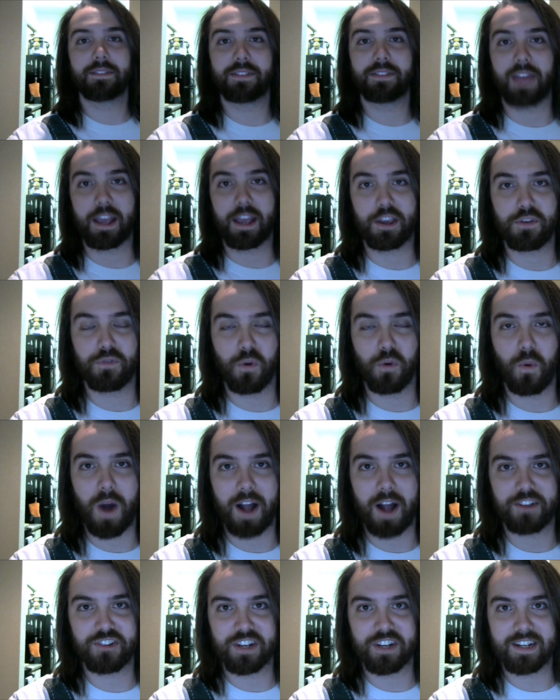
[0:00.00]
Thank you for
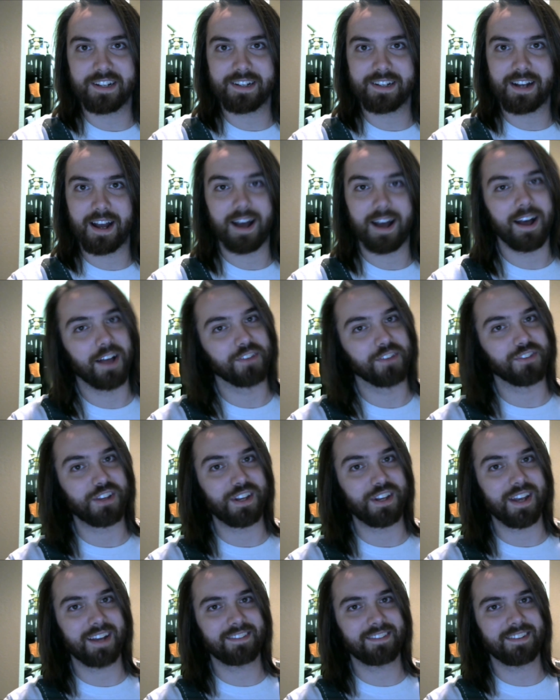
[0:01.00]
watching. I'll see
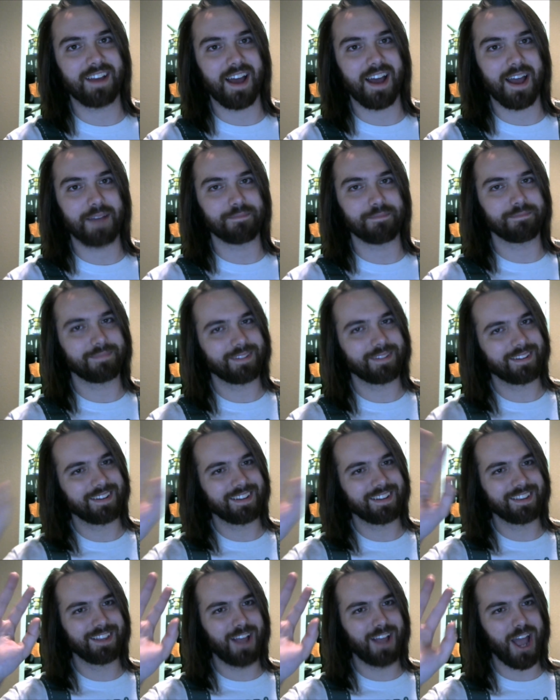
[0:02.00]
you next time.
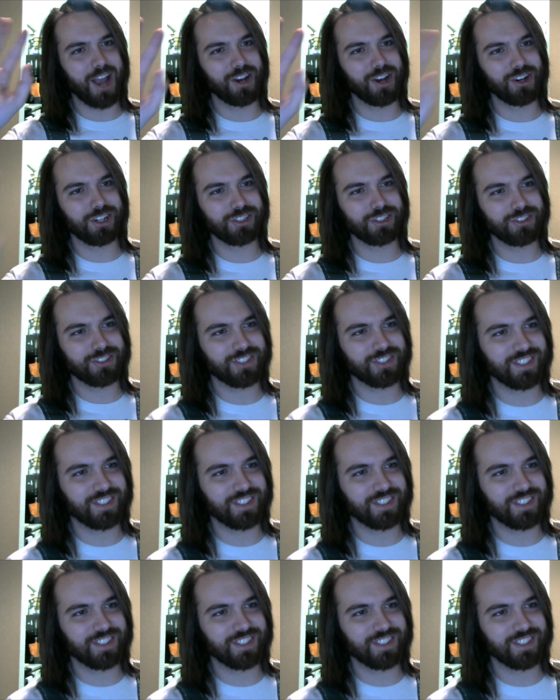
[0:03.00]
Laters.